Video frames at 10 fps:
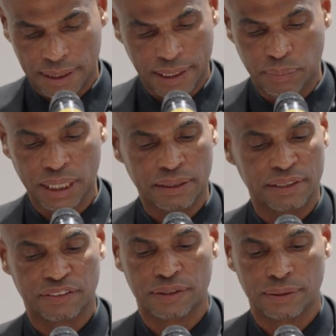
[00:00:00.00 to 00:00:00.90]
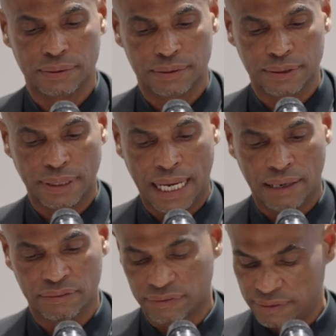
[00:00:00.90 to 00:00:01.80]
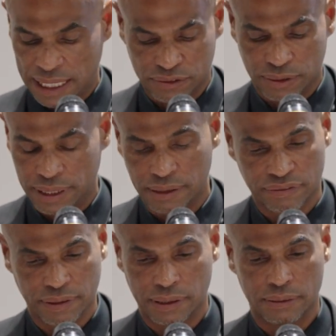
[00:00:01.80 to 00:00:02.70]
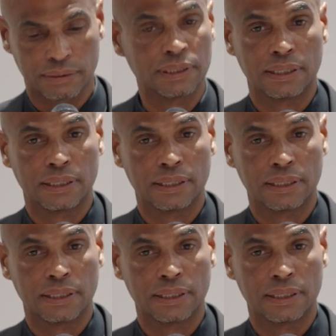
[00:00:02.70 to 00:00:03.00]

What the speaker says: the ability to have natural airflow,